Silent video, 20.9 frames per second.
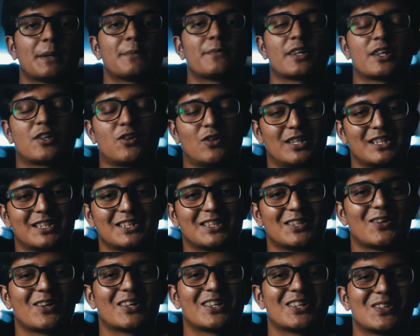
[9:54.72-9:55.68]
I'm recording
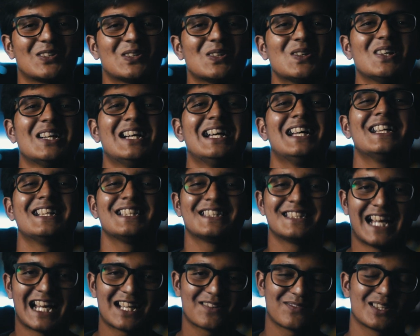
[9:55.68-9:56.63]
the audio.
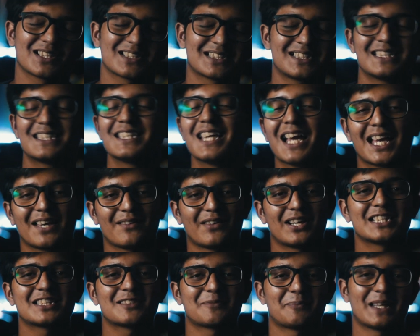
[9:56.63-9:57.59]
that was the
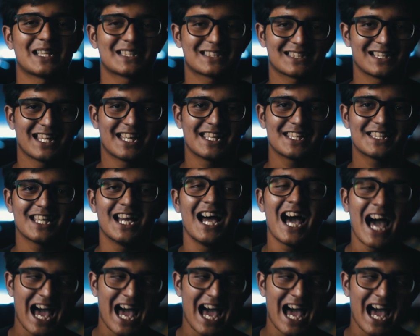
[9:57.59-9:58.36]
DIY space light.